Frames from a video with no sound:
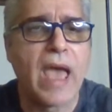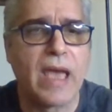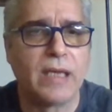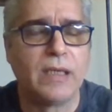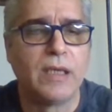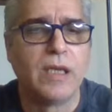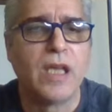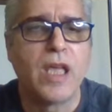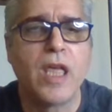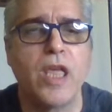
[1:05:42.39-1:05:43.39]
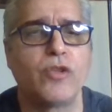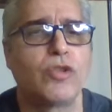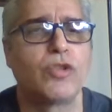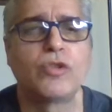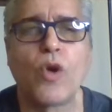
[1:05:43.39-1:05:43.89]
of that
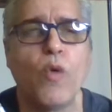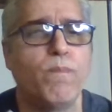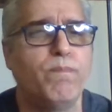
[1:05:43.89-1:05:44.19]
is